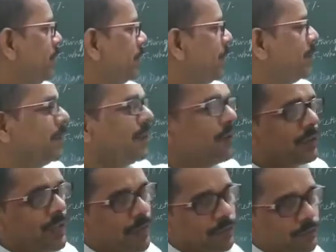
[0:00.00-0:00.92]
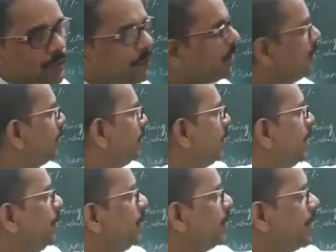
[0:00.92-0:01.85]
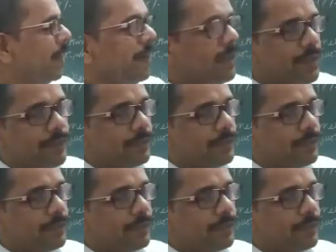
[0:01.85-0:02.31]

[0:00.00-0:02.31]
Something of that sort, then you can